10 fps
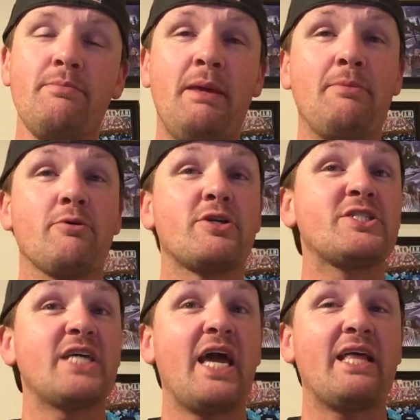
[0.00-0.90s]
people are
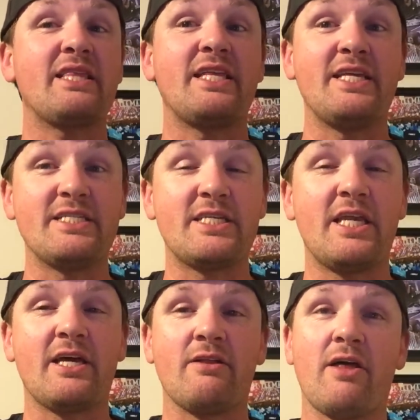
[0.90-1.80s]
saying that he's
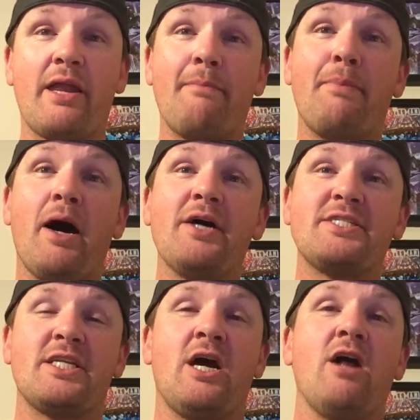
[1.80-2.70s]
getting a lot of
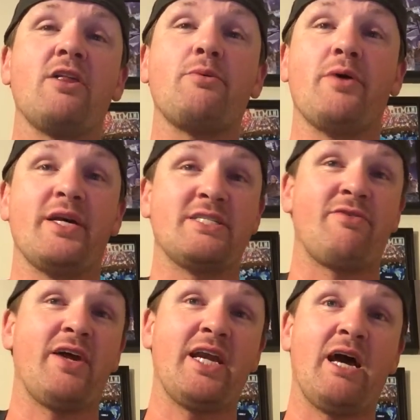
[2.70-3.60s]
buzz in Hollywood as of
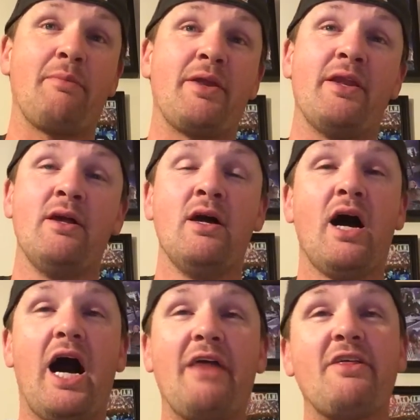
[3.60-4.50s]
right now. But
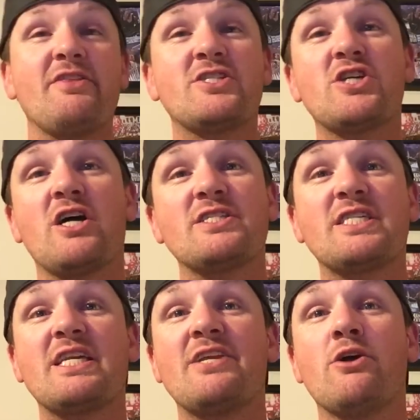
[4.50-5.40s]
I think that John
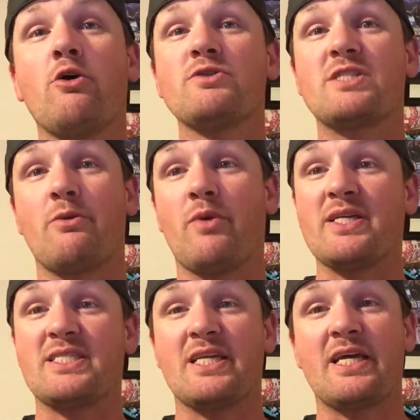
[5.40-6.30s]
Cena knows that
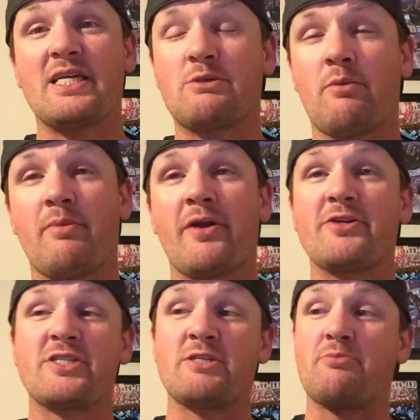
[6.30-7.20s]
wrestling is what
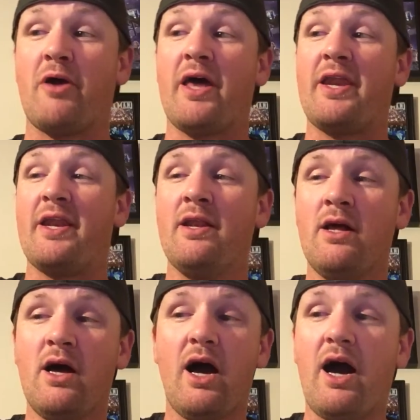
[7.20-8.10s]
butters his bread. And
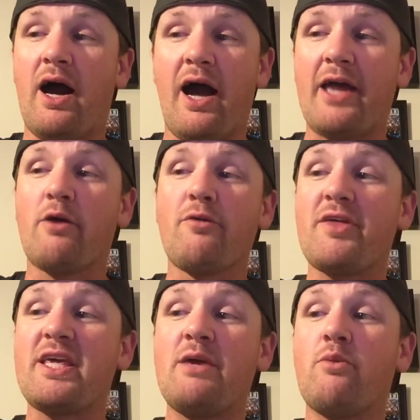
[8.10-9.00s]
I don't
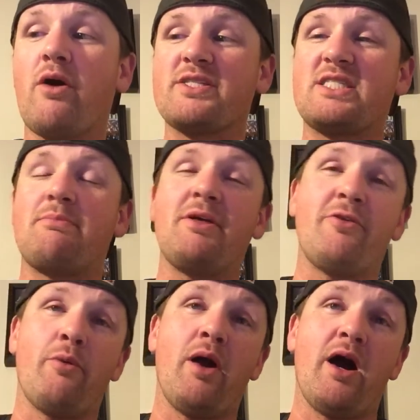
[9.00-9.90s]
think he wants to be
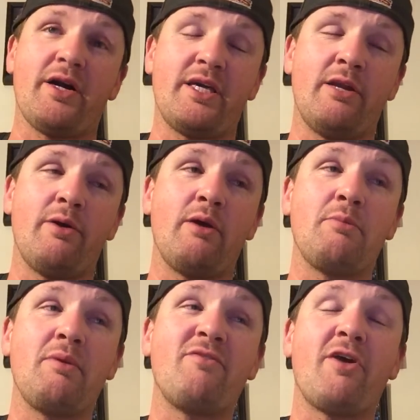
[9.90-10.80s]
The Rock. You know, he
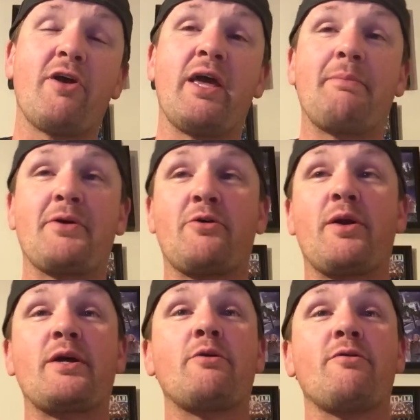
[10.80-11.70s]
would be very
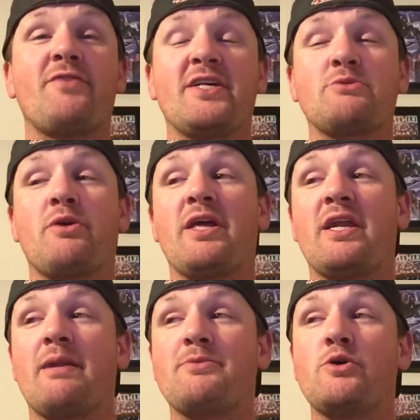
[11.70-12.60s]
hypocritical if that's what he
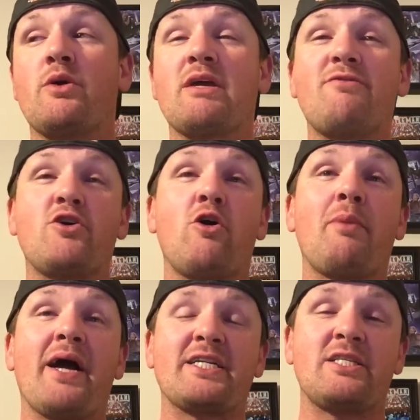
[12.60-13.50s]
ended up doing. If you go
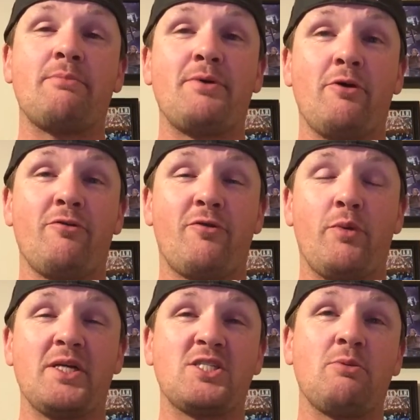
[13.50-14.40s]
back to the build for
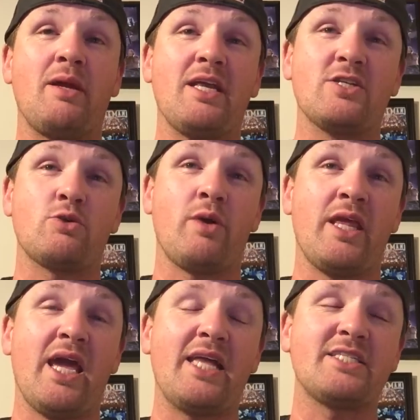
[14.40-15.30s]
WrestleMania
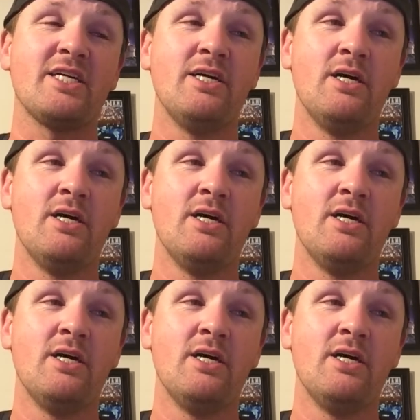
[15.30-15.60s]
28,